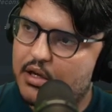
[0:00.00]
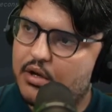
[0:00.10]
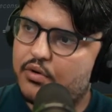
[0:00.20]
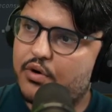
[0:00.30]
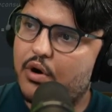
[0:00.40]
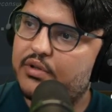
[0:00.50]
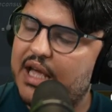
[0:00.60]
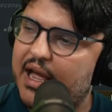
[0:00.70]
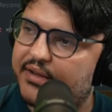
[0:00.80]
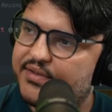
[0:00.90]
row
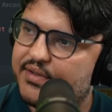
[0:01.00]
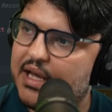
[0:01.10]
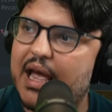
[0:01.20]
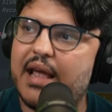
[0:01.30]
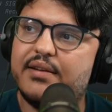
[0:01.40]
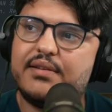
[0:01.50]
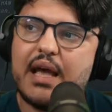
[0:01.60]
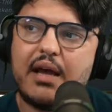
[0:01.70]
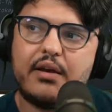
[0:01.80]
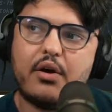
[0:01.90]
text and
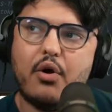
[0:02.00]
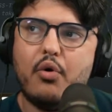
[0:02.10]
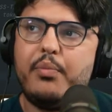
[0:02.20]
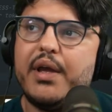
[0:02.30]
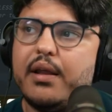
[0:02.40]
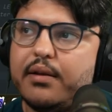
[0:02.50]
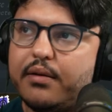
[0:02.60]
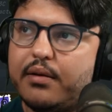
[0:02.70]
tag open.